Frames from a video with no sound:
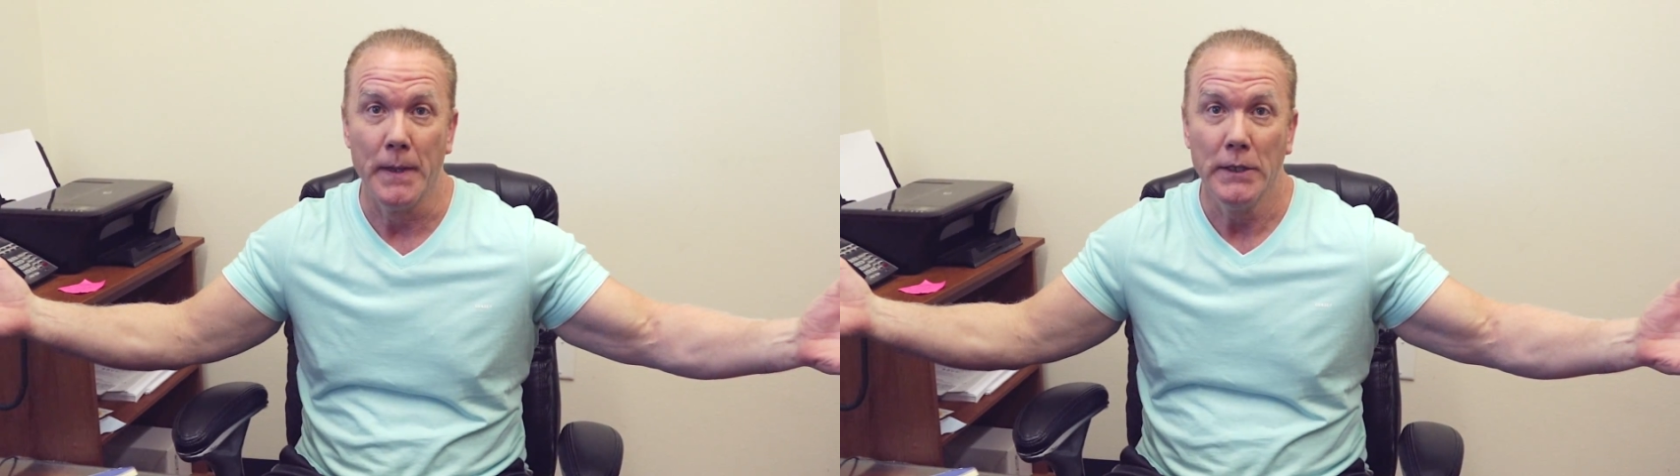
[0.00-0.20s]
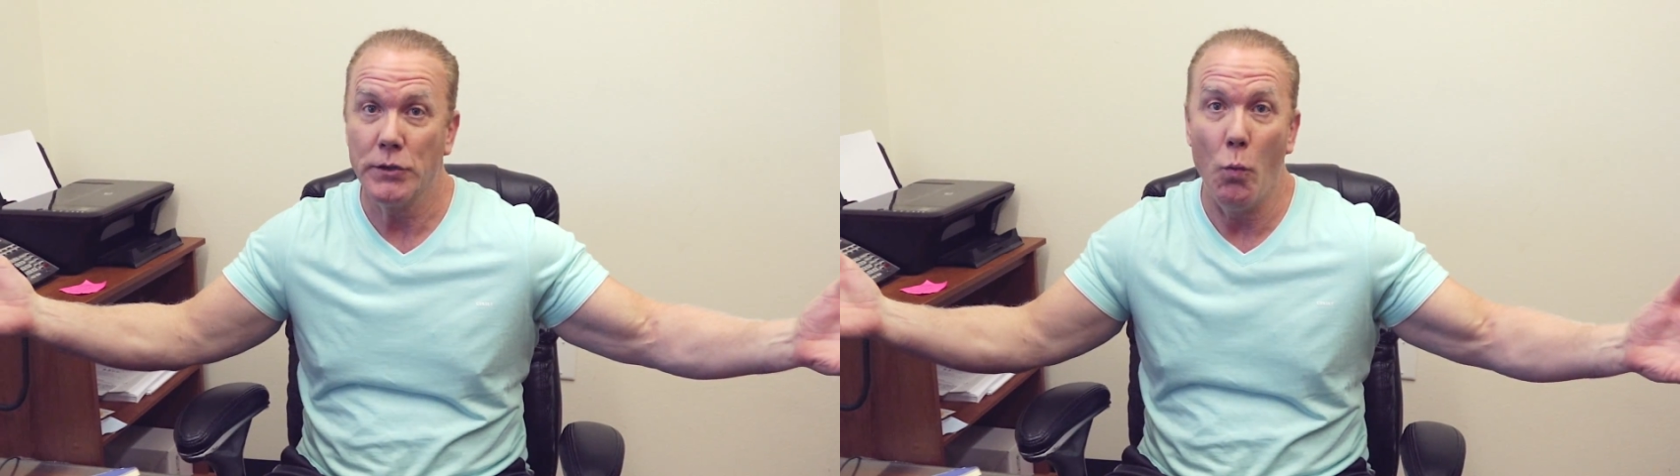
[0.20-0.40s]

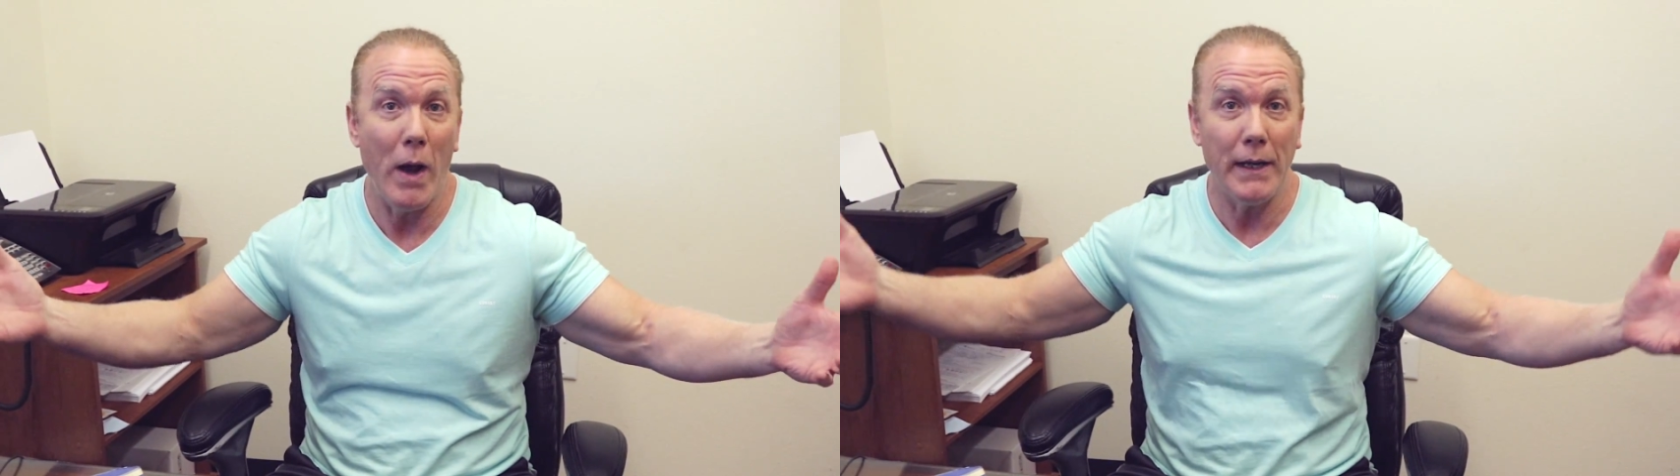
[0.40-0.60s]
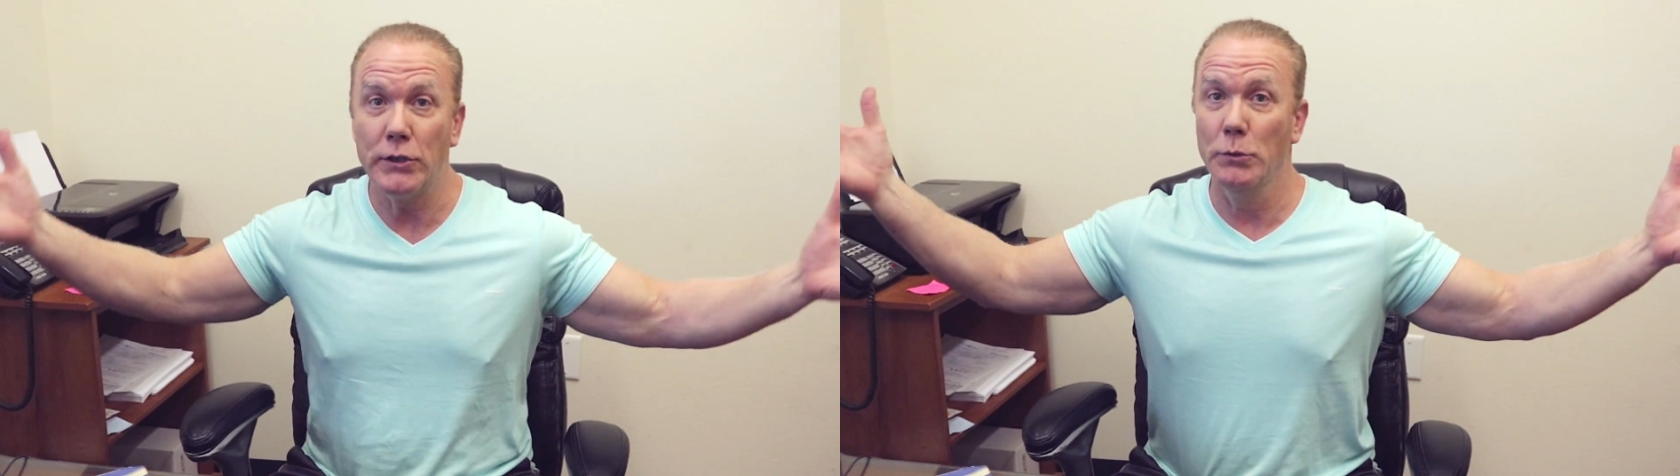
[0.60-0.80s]
So
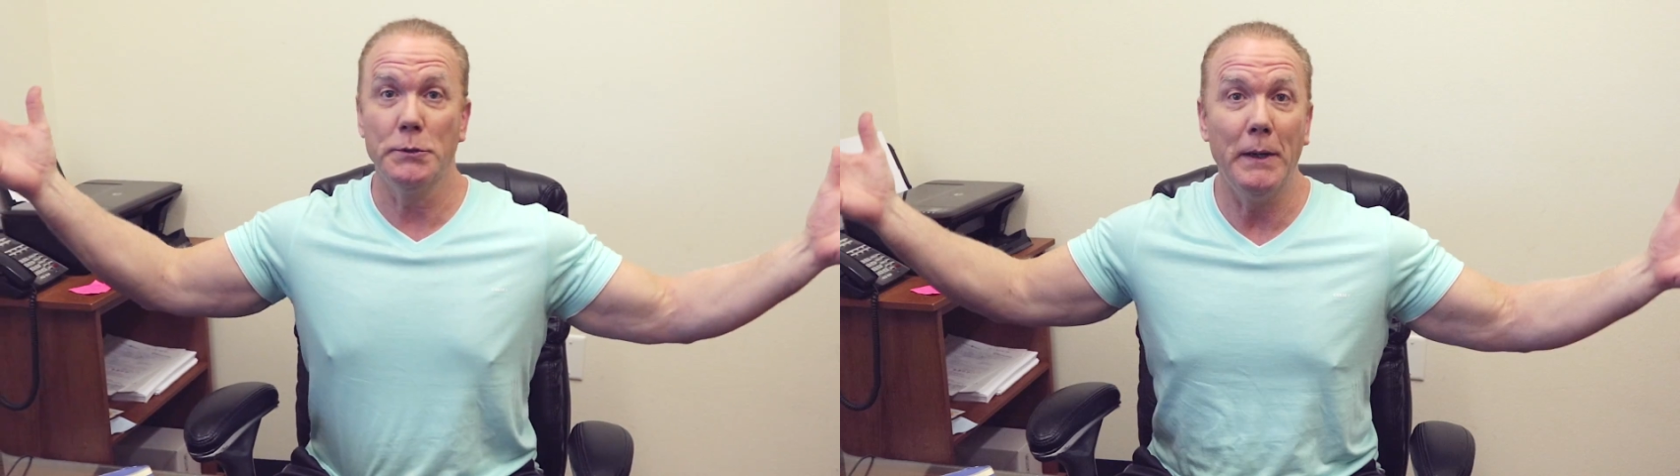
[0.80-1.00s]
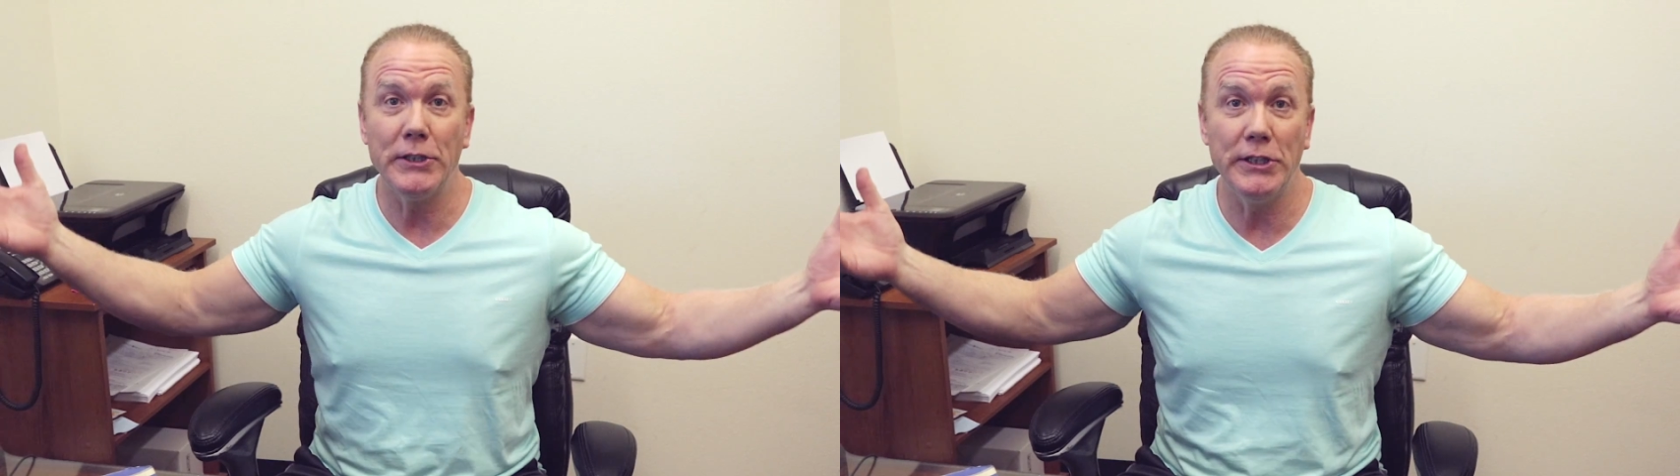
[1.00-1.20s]
why not do as
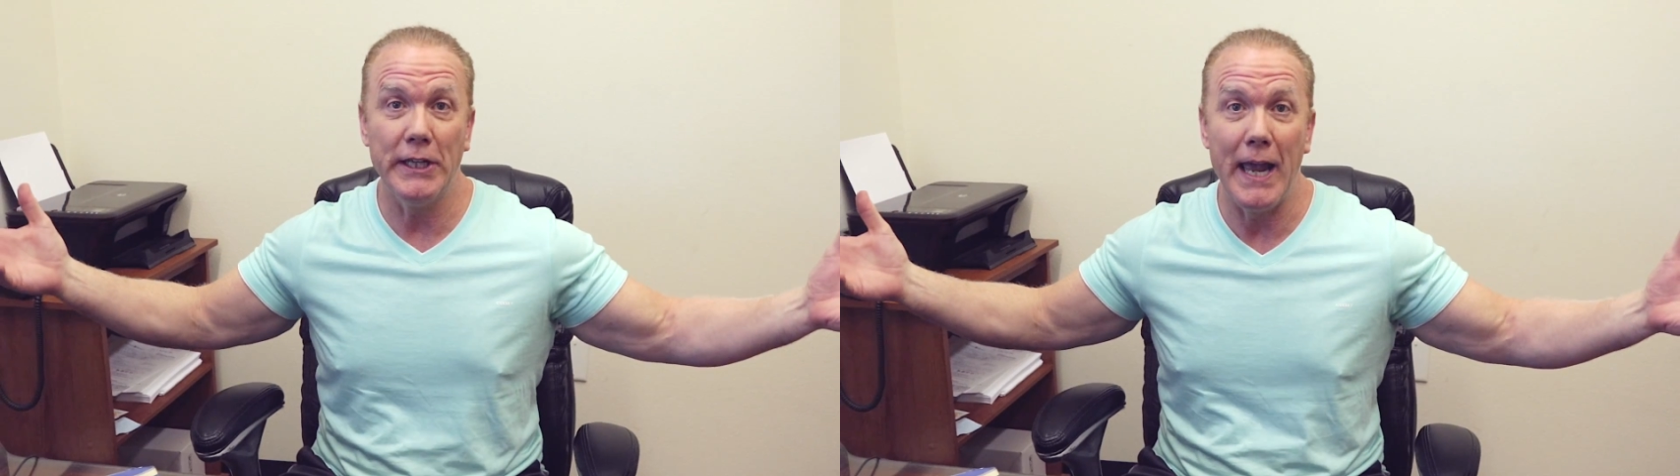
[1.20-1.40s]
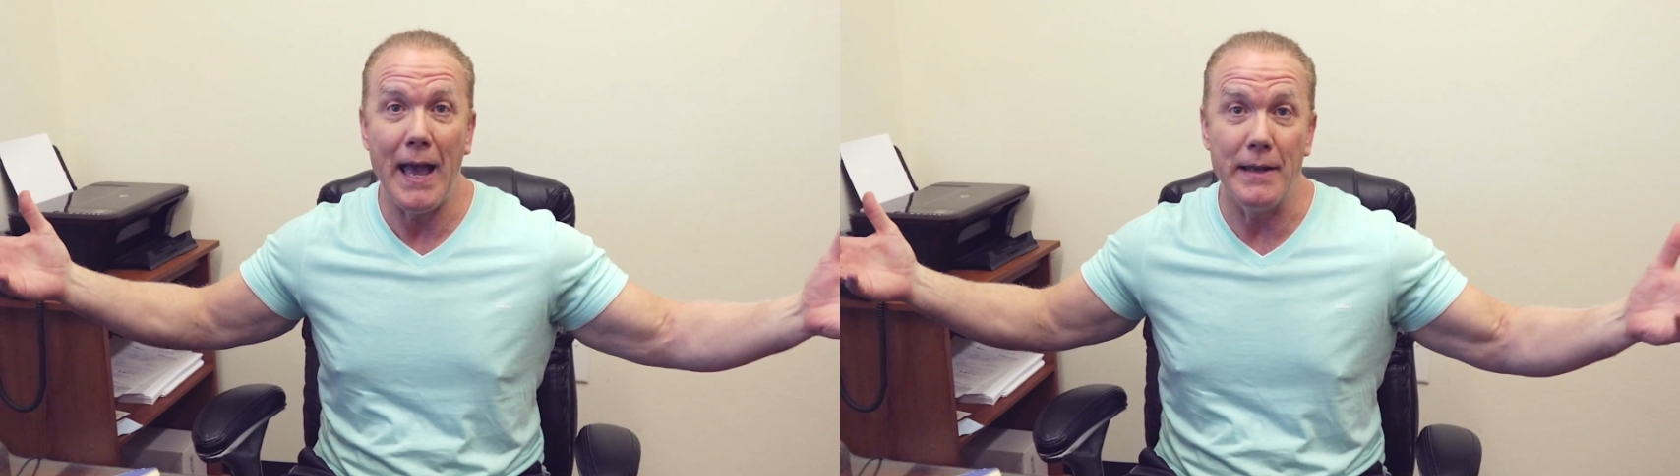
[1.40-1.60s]
much as you
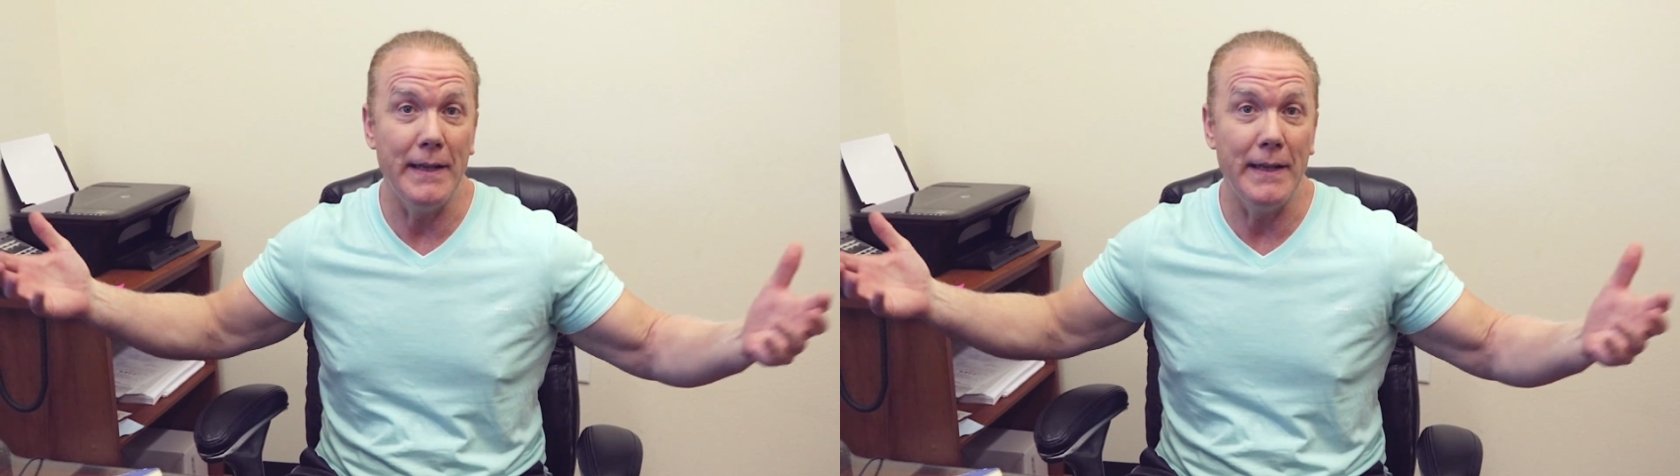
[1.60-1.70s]
can?